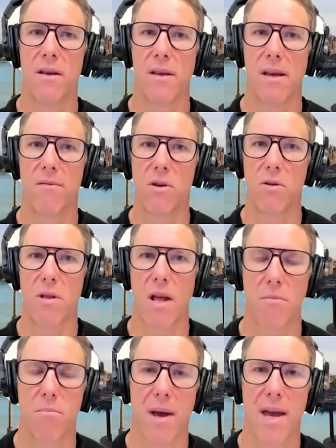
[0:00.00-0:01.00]
giving you
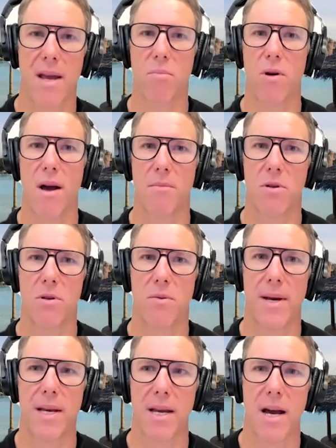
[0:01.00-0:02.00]
that pain, perhaps you're
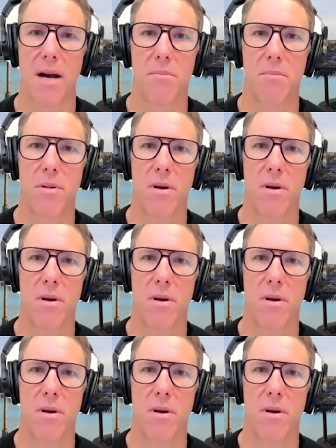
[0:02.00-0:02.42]
waking up